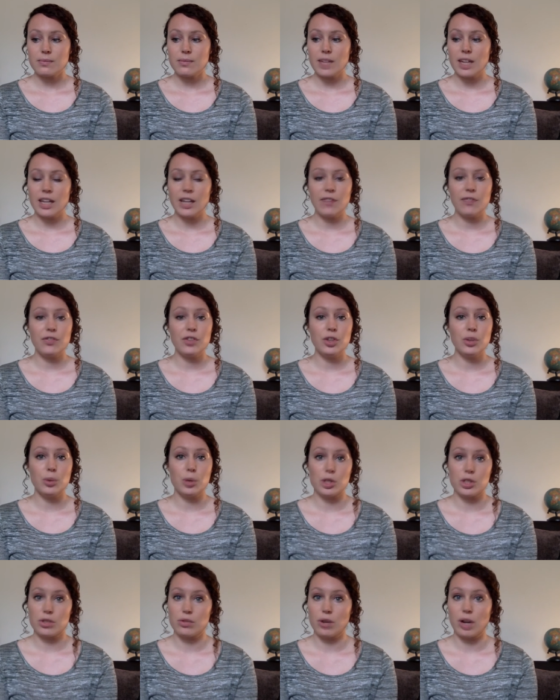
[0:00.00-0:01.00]
if you
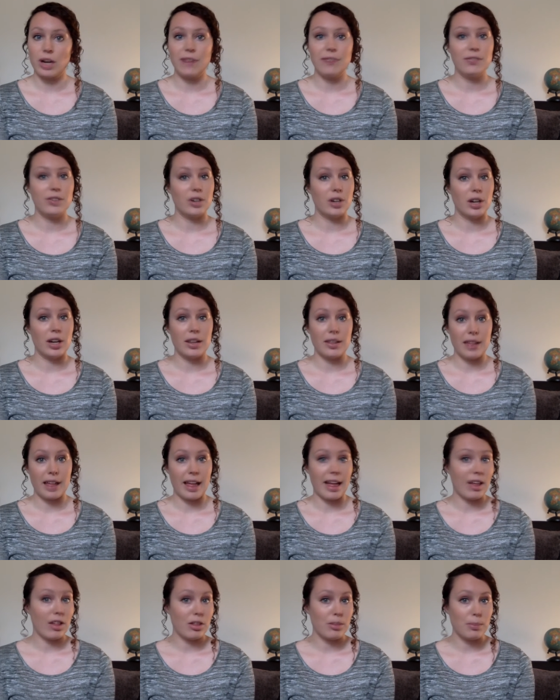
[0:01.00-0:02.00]
want to write for
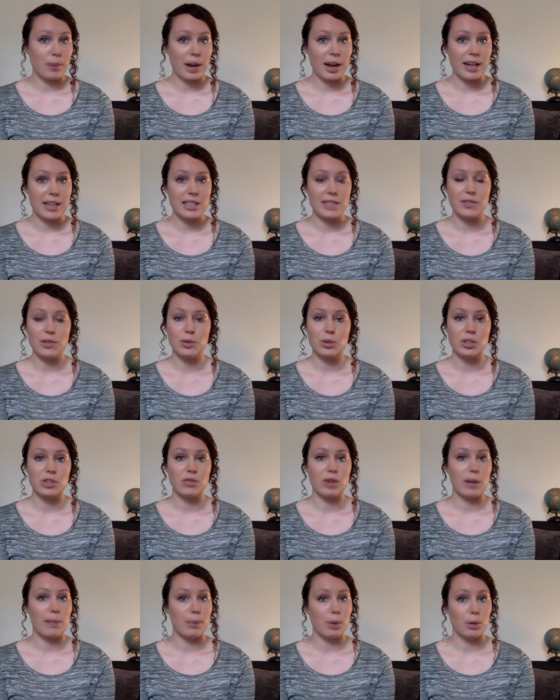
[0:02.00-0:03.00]
health brands, if you want to
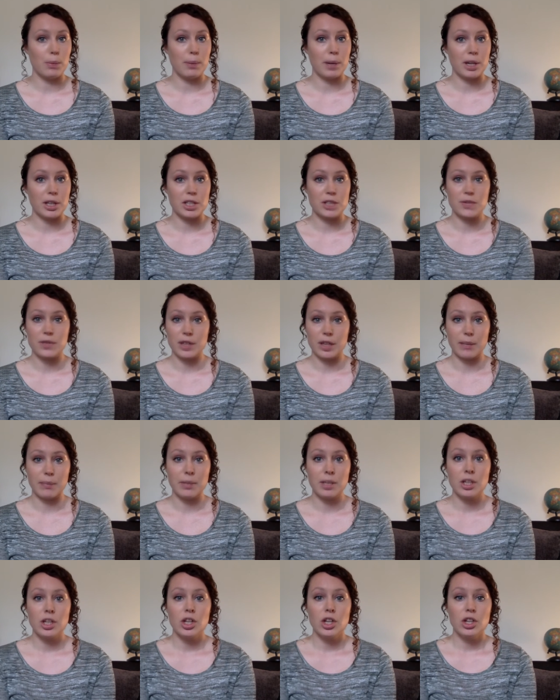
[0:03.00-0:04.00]
write blog posts for them,
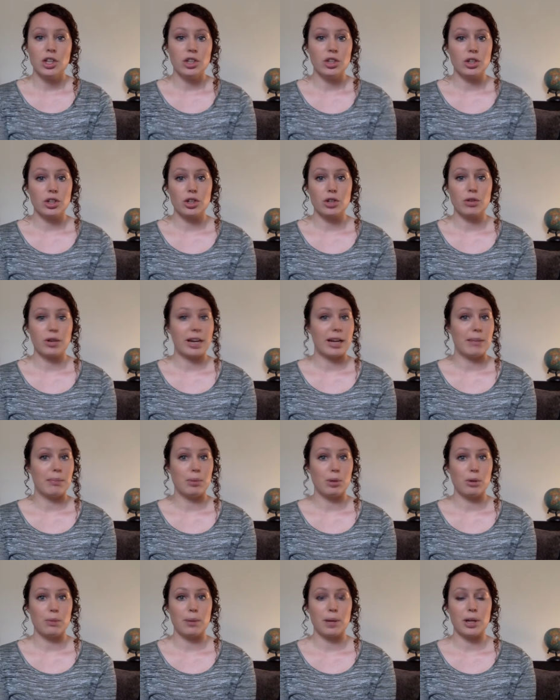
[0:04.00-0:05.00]
you could create a
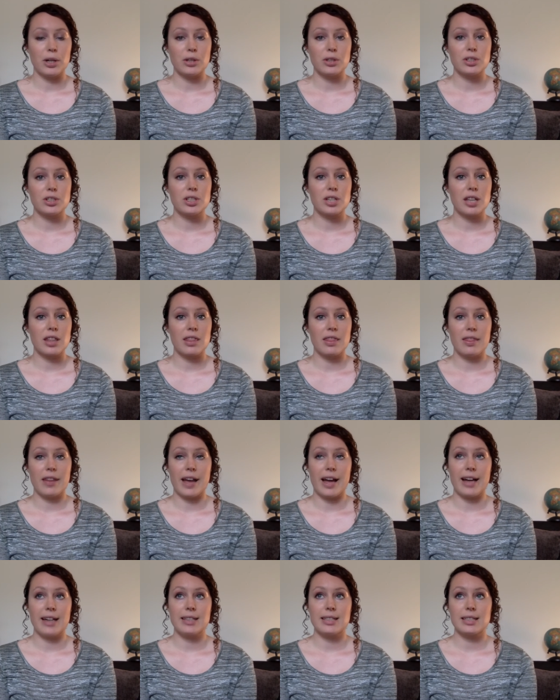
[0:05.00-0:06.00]
blog post
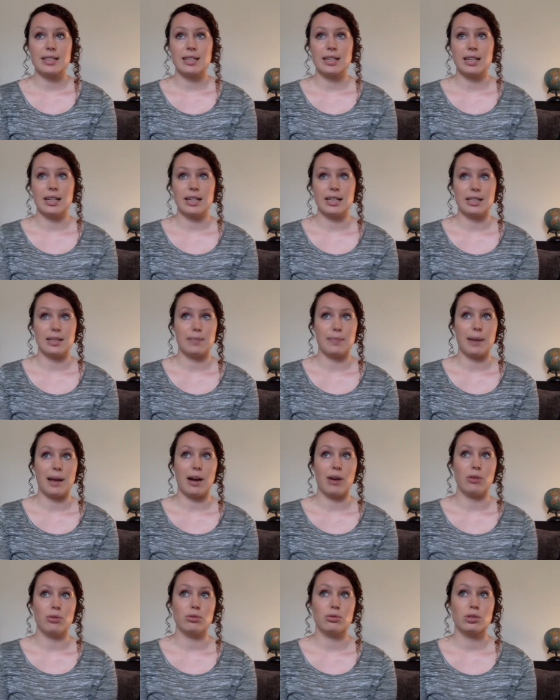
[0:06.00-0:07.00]
that is
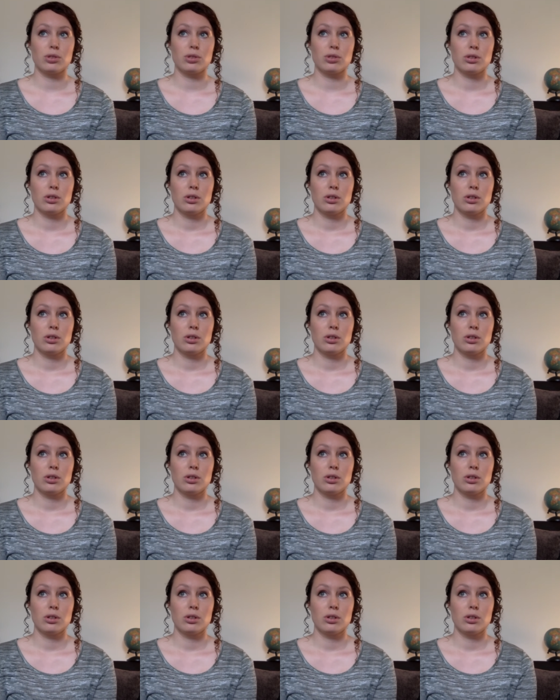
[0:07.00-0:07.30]
about